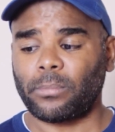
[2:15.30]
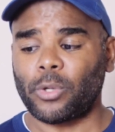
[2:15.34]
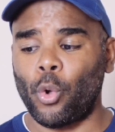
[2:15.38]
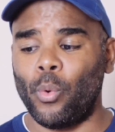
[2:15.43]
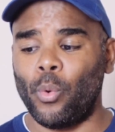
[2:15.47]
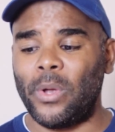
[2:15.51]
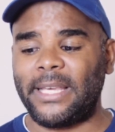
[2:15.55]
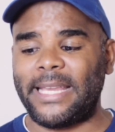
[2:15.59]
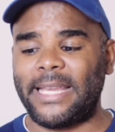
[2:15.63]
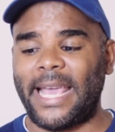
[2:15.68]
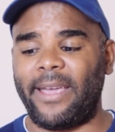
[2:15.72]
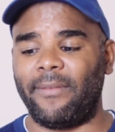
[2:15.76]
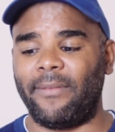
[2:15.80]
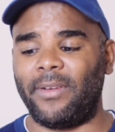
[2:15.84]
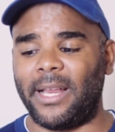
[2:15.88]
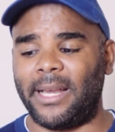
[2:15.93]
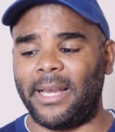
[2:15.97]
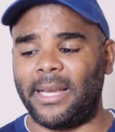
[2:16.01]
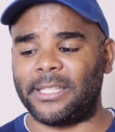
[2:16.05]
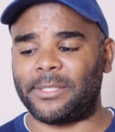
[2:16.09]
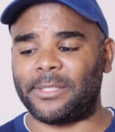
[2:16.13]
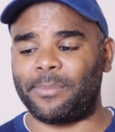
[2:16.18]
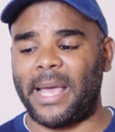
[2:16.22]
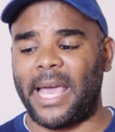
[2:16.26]
when David
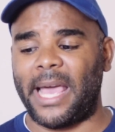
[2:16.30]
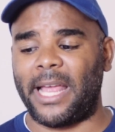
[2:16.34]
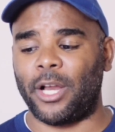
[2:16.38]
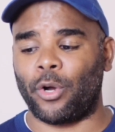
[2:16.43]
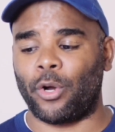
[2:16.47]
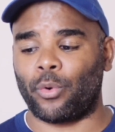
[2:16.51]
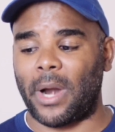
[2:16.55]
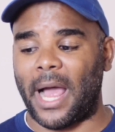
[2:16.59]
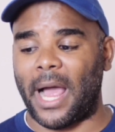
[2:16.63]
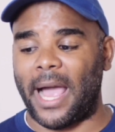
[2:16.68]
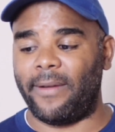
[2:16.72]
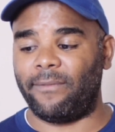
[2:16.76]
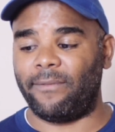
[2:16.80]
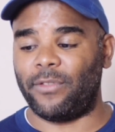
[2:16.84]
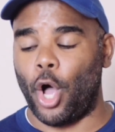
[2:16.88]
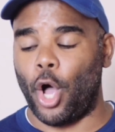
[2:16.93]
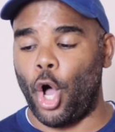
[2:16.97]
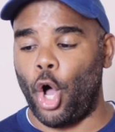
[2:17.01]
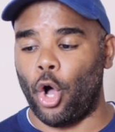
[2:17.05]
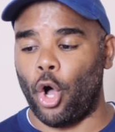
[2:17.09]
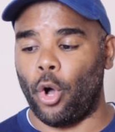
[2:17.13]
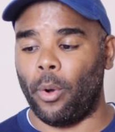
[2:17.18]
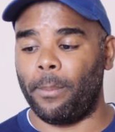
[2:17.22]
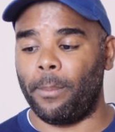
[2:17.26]
and his men arrived
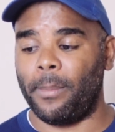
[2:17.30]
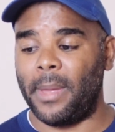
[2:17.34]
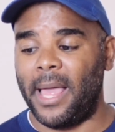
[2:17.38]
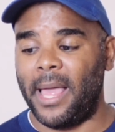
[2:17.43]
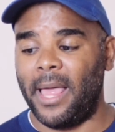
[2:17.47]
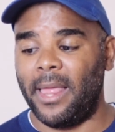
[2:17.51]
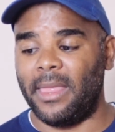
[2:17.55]
home,